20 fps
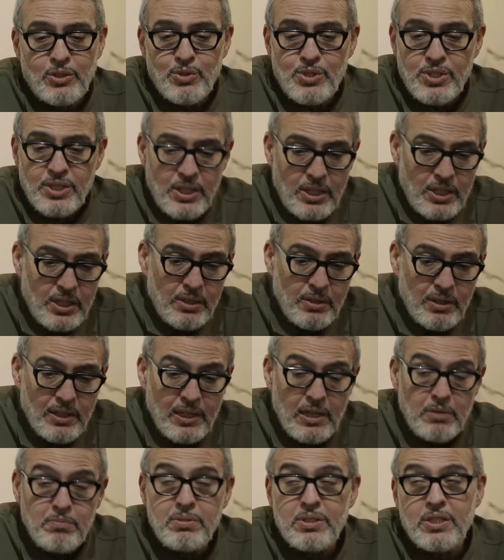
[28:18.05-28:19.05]
you see
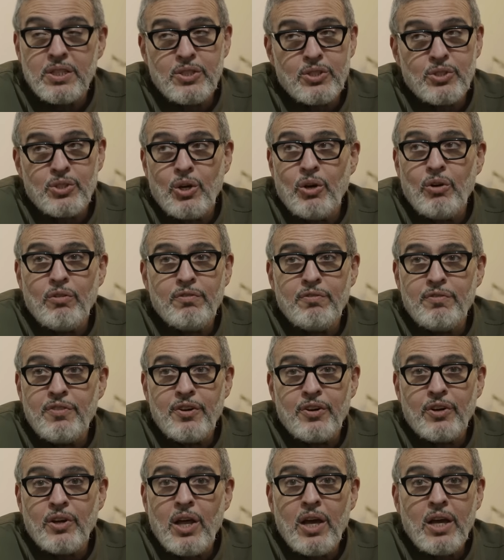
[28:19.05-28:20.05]
glimpses of
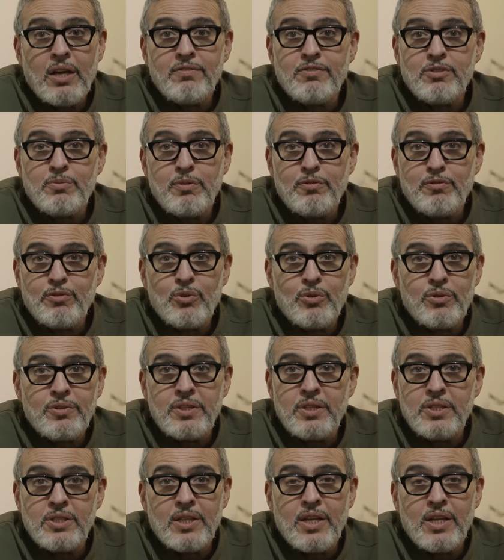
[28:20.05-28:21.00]
their lives before these